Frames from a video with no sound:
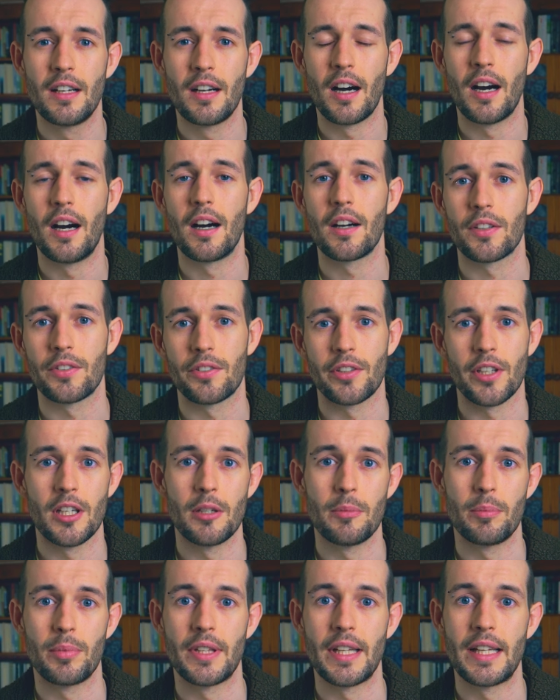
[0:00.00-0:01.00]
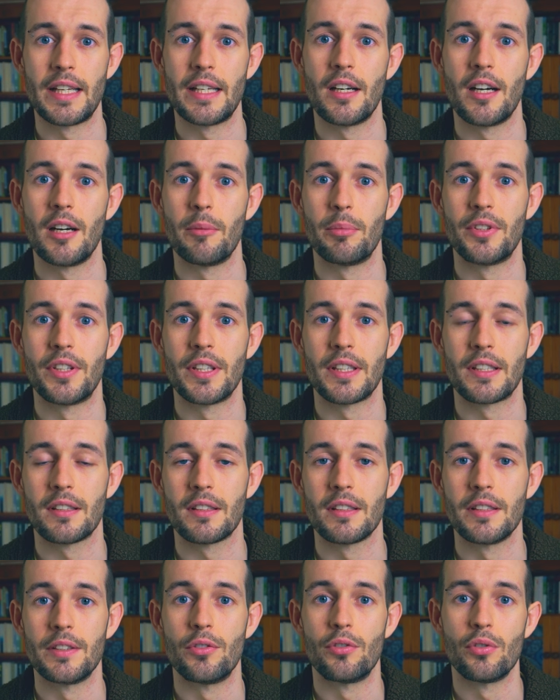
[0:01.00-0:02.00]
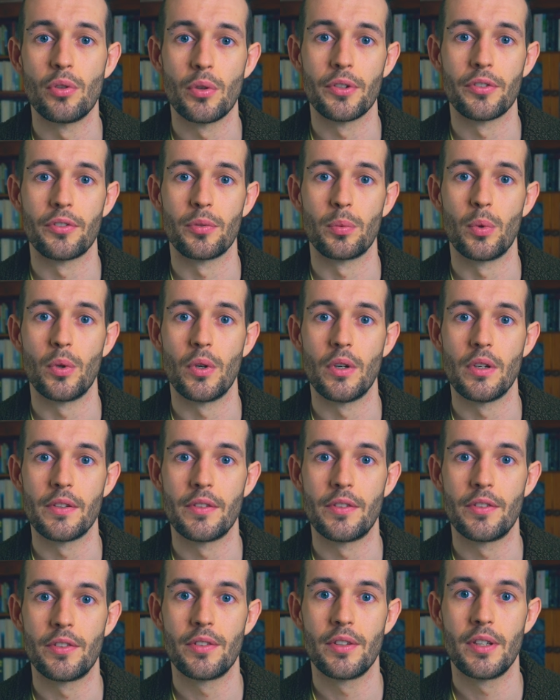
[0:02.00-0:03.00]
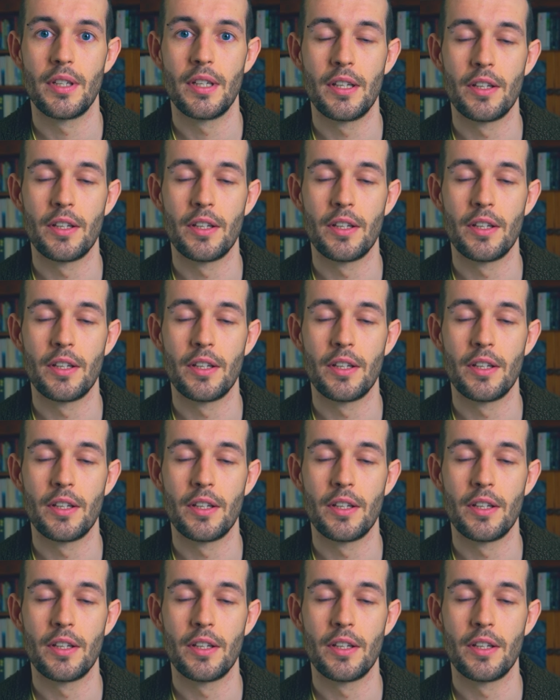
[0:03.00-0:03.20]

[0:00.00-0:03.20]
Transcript: archetype they are particularly drawn towards.